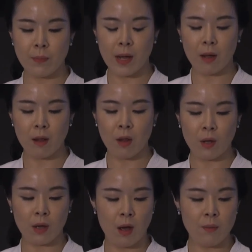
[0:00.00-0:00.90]
by
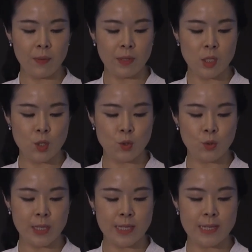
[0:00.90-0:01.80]
allowing companies
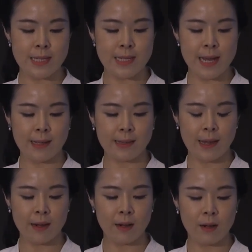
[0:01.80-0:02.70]
to easily check
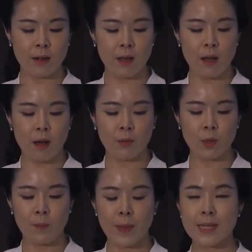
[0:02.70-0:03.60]
data of
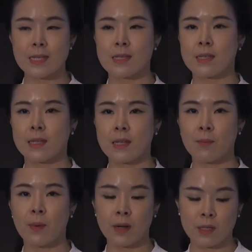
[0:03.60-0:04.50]
the medicine
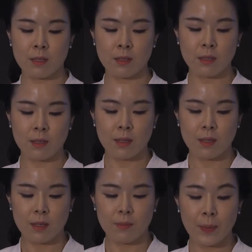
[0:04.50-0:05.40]
delivered
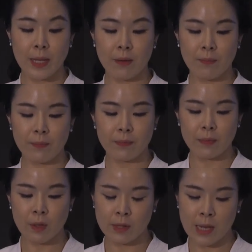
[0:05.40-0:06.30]
via
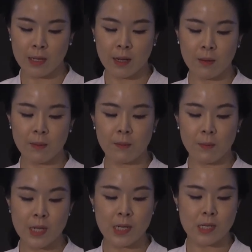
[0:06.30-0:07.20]
the data
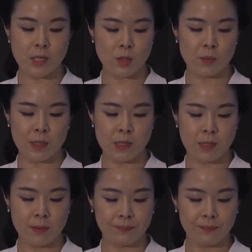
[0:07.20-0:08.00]
linkage service,